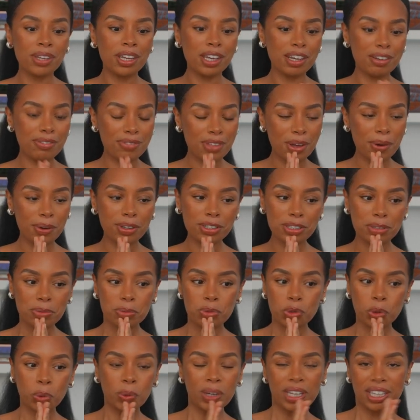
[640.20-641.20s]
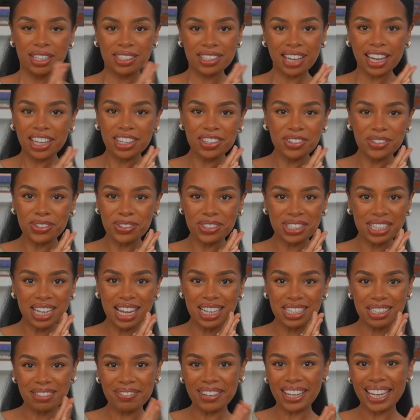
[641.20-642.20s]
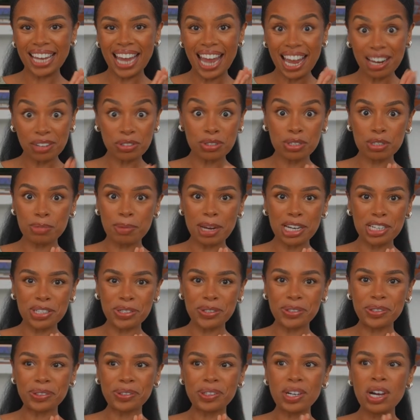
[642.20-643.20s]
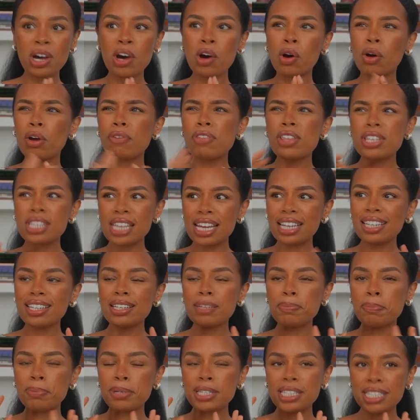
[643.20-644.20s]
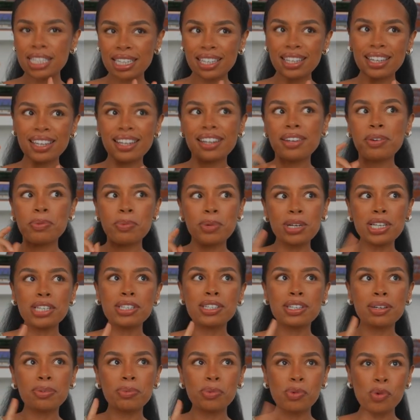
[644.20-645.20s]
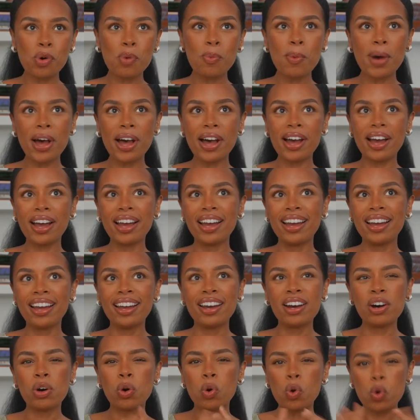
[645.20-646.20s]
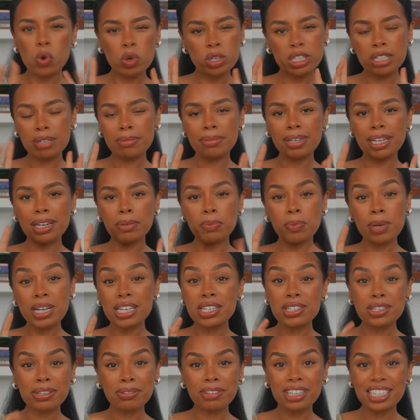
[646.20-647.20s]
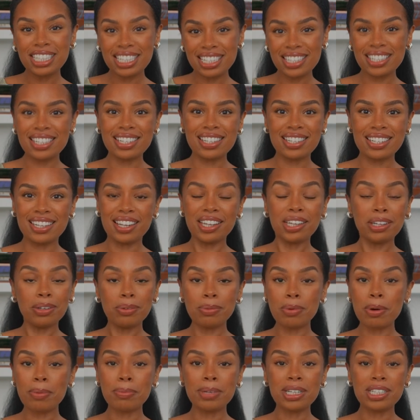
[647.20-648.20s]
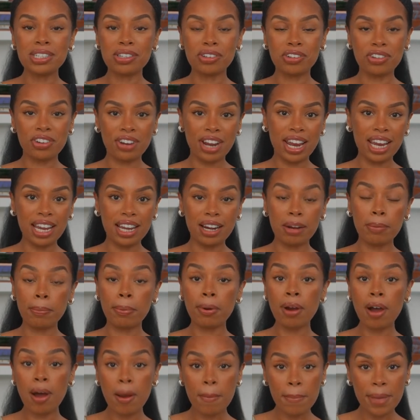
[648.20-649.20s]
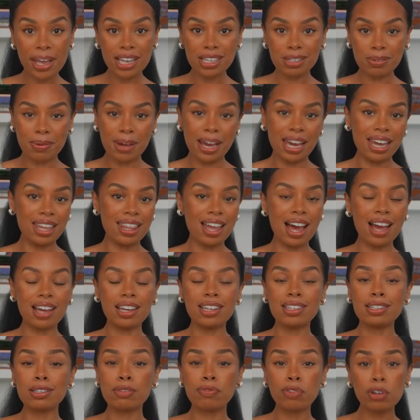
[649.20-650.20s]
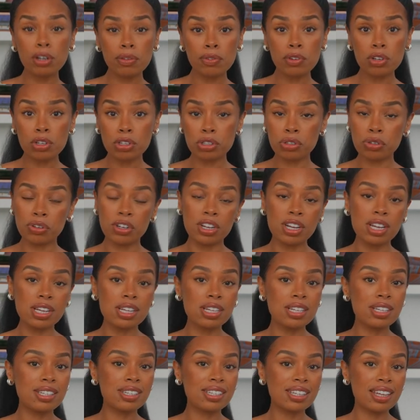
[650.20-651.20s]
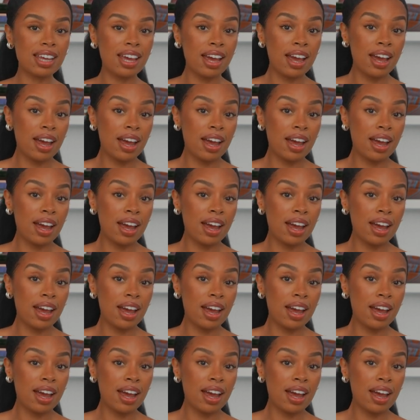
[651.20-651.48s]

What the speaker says: if there are some tweaks I can do to that to make it extra special, or if there's any particular winter warmer, autumny, wintry dishes that you want me to create in a plant-based way that is full of nutrients.